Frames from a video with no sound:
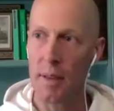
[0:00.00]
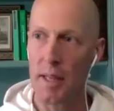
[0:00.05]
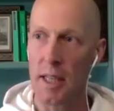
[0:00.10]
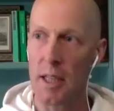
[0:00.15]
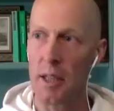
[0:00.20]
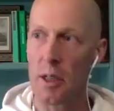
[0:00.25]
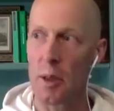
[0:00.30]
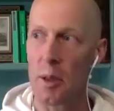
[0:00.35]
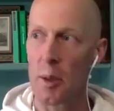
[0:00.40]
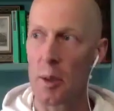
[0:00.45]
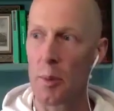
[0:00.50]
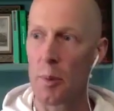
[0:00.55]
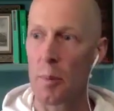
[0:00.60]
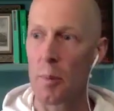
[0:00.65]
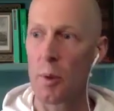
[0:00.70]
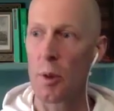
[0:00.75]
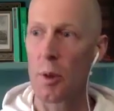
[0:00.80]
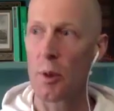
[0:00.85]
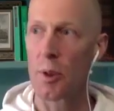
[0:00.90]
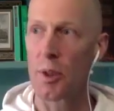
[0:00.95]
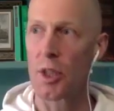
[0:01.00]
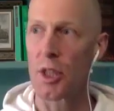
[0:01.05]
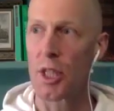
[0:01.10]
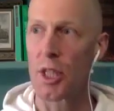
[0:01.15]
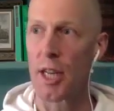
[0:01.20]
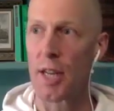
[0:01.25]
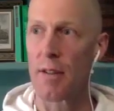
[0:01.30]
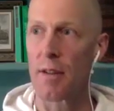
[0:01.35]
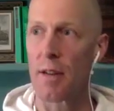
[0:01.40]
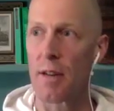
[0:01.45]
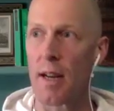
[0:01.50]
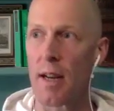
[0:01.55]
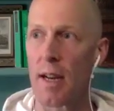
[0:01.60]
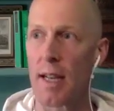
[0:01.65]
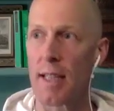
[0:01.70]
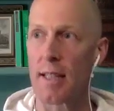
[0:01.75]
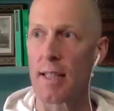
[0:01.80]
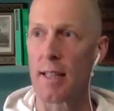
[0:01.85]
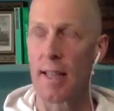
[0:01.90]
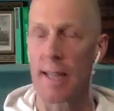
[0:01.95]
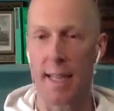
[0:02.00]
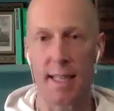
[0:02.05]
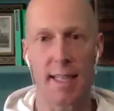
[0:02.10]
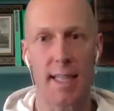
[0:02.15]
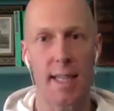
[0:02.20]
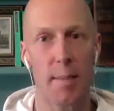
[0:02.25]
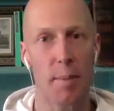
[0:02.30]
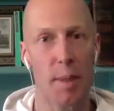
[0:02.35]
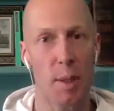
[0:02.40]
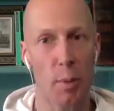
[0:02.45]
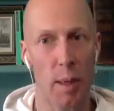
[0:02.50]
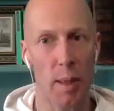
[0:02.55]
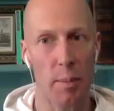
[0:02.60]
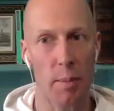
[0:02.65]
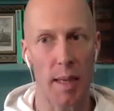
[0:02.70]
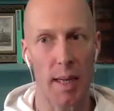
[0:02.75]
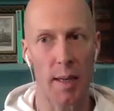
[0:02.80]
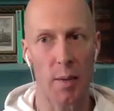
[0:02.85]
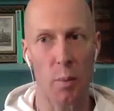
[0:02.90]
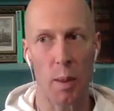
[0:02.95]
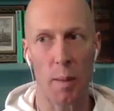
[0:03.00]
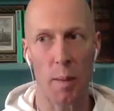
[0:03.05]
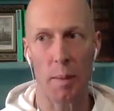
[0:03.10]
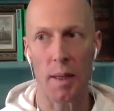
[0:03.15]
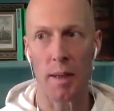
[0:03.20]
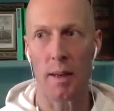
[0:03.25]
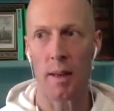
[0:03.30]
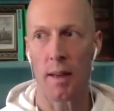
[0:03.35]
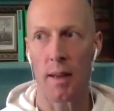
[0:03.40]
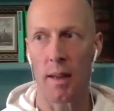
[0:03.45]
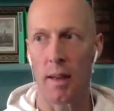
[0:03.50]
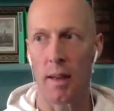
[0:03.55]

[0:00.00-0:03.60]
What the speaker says: think you could generalize, like I said, between men and women.